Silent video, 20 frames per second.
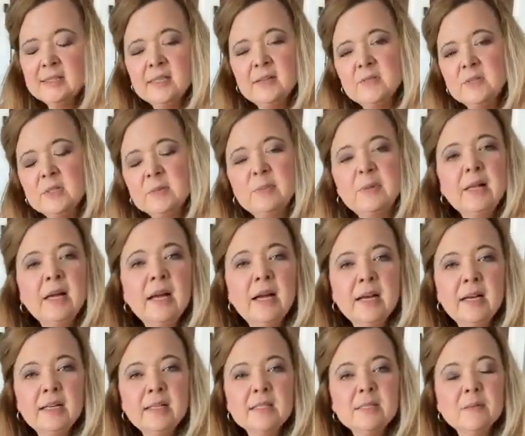list of
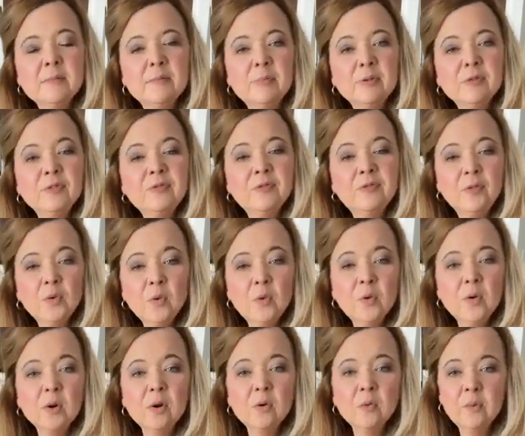supplies
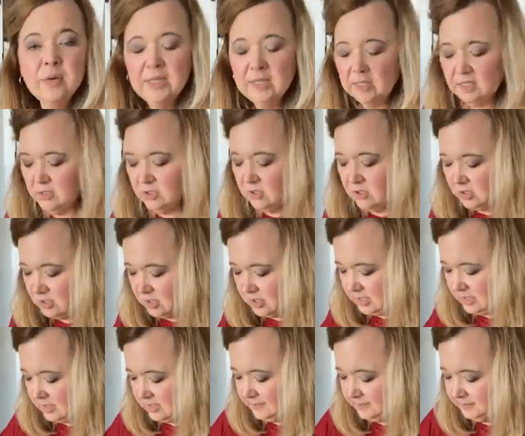before we get
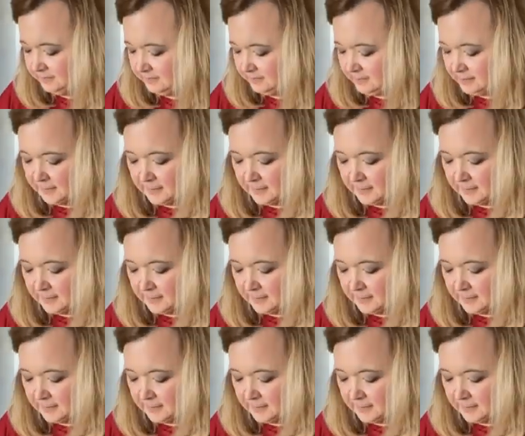started?